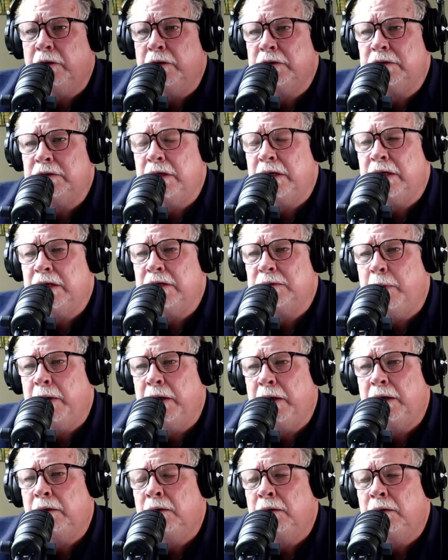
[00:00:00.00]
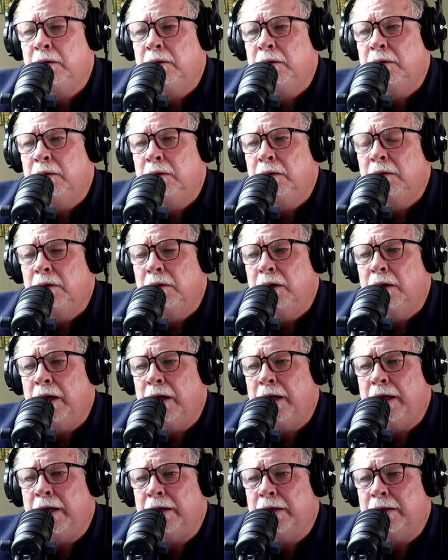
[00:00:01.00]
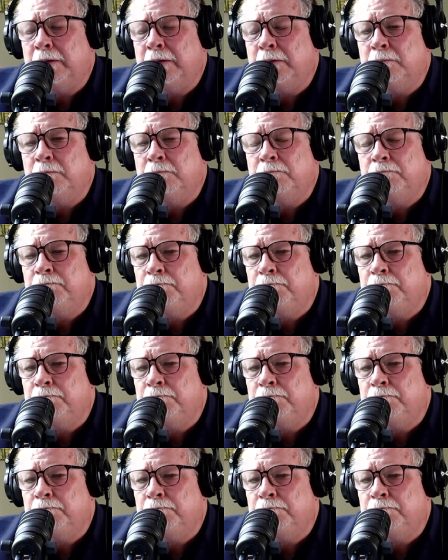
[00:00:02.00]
as it has been. Mm-hmm.